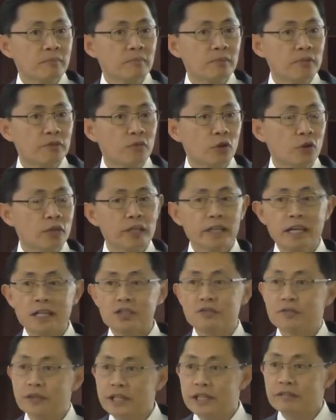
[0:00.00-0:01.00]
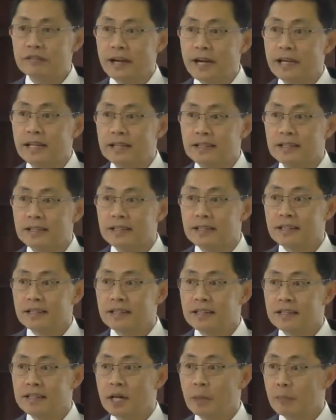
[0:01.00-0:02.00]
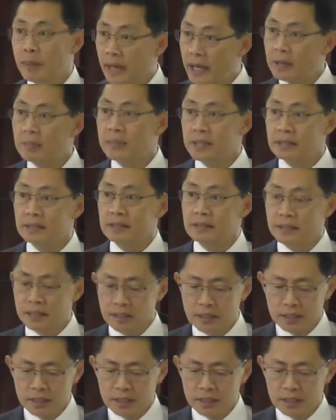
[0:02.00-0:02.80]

before he gets freed, right? A payment.